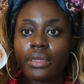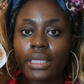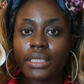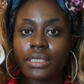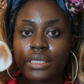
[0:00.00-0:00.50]

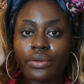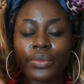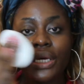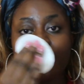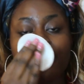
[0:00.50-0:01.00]
there's still
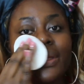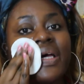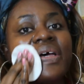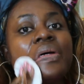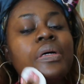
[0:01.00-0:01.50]
makeup
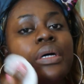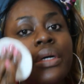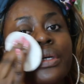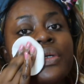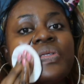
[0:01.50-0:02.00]
there.
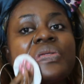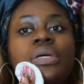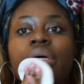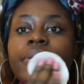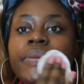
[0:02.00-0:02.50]

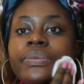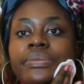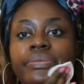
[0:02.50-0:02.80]
So